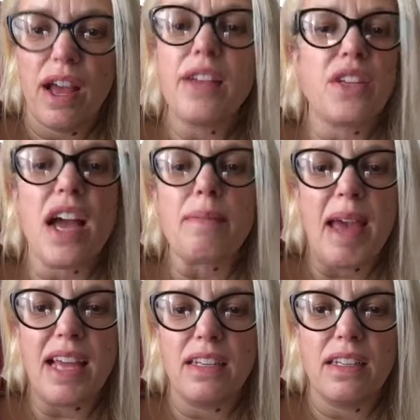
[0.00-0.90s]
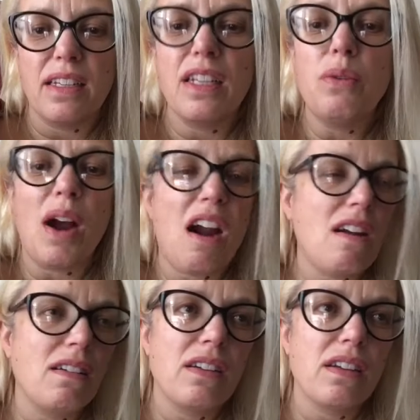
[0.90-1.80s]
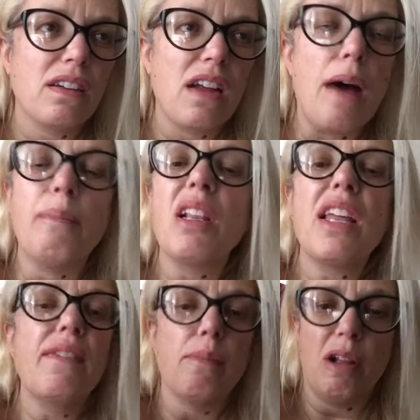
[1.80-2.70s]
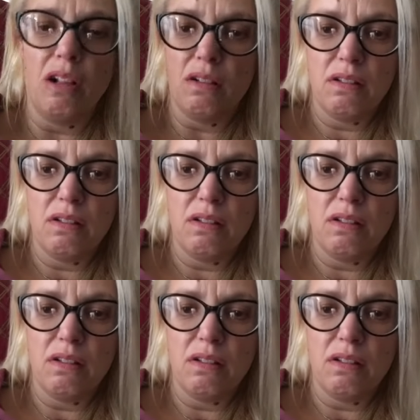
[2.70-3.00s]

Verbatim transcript: as a young man. You are unbelievable.